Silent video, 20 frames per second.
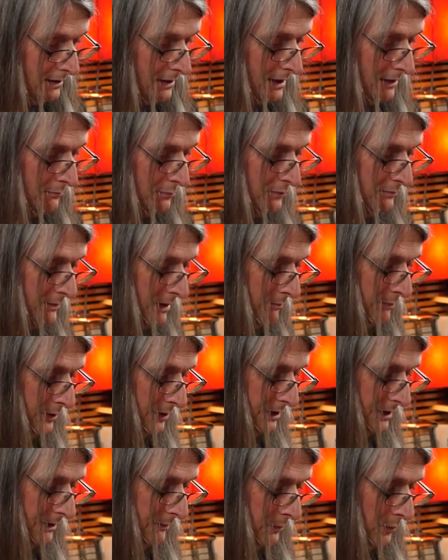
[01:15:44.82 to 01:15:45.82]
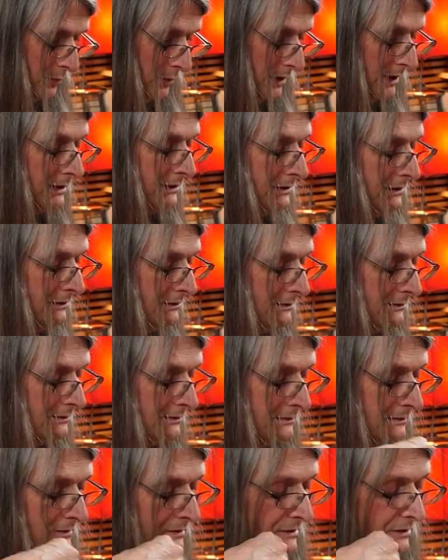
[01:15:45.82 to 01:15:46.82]
I move my book up one.
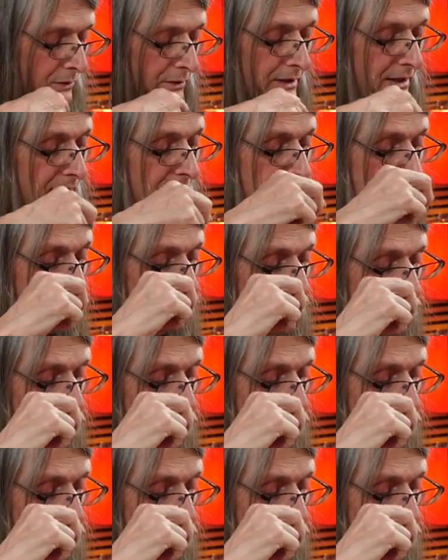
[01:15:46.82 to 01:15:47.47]
It only gains me